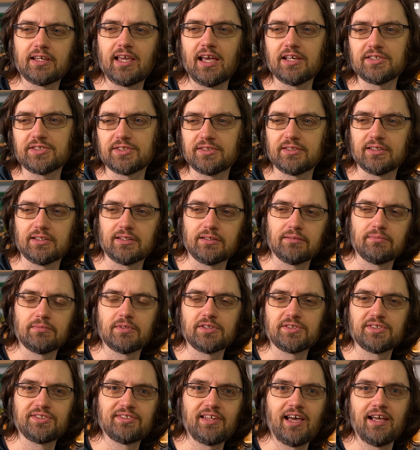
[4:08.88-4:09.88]
I guess, the
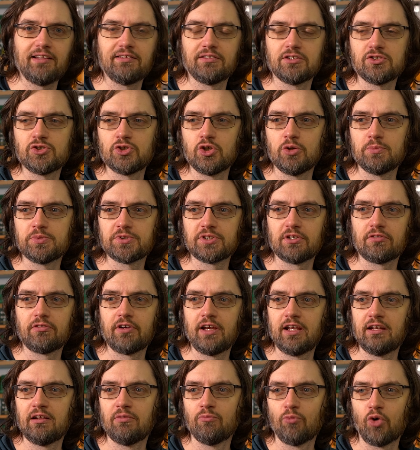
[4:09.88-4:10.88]
state the tubes are
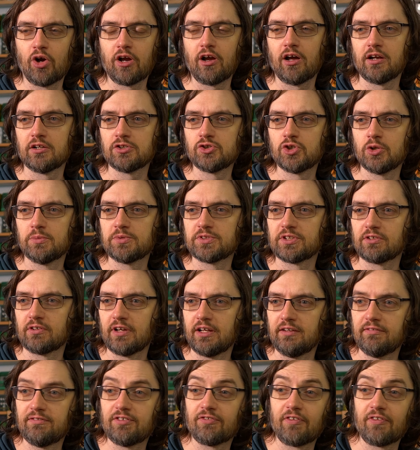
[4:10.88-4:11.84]
in and what kind of tubes they're in.